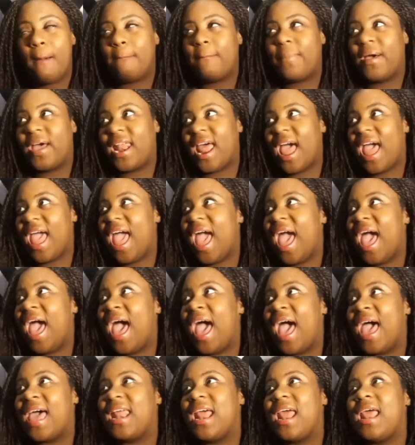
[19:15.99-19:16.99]
But I
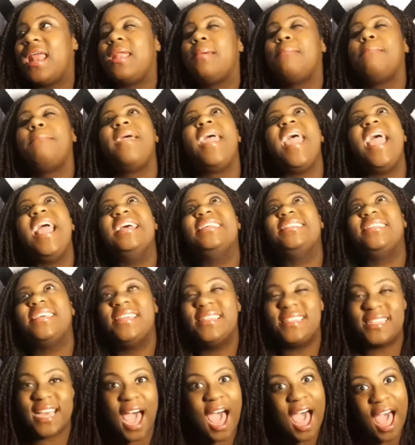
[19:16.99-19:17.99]
had an
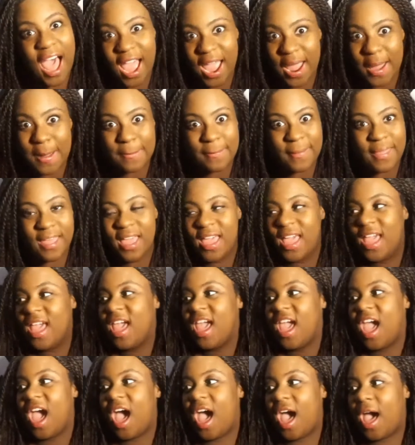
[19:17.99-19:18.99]
amazing time,
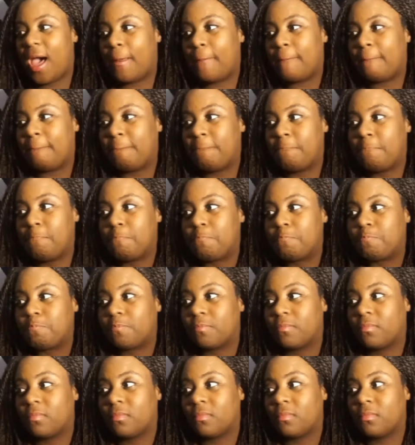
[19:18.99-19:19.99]
an
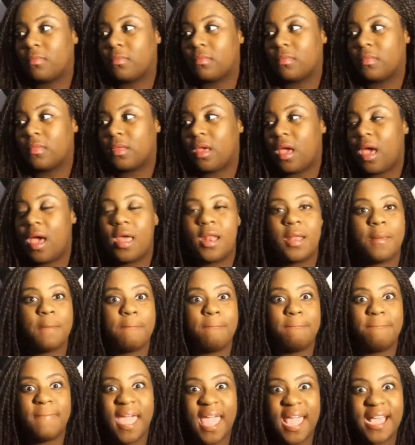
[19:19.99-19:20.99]

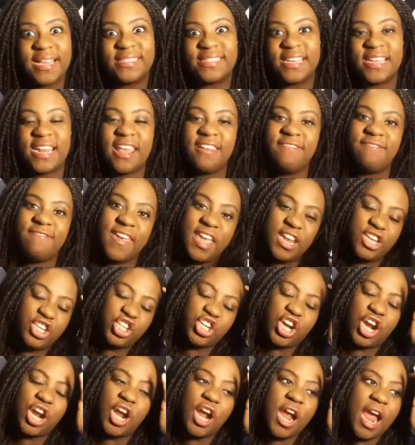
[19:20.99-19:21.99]
amazing
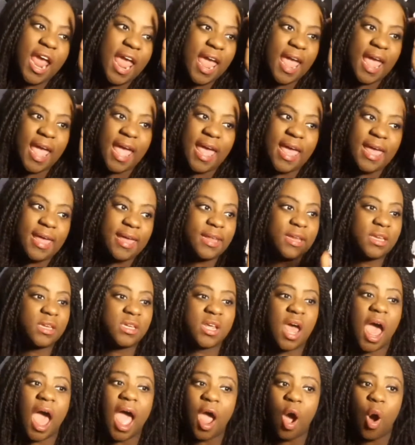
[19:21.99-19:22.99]
adventure,
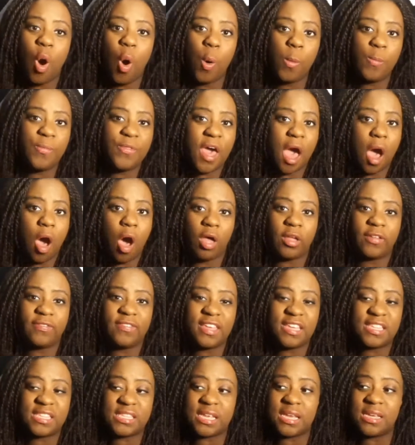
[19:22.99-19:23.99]
and I hope that all of
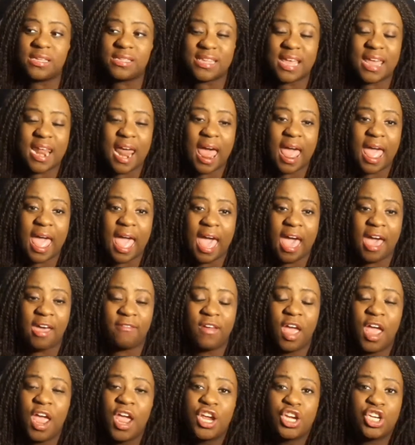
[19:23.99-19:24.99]
these things that I
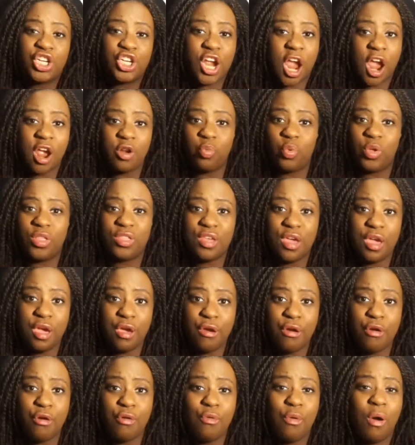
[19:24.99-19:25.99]
have shared with
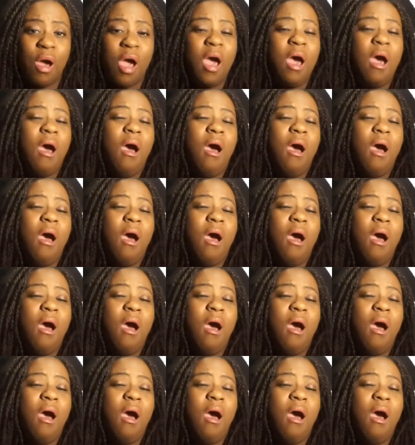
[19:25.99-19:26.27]
you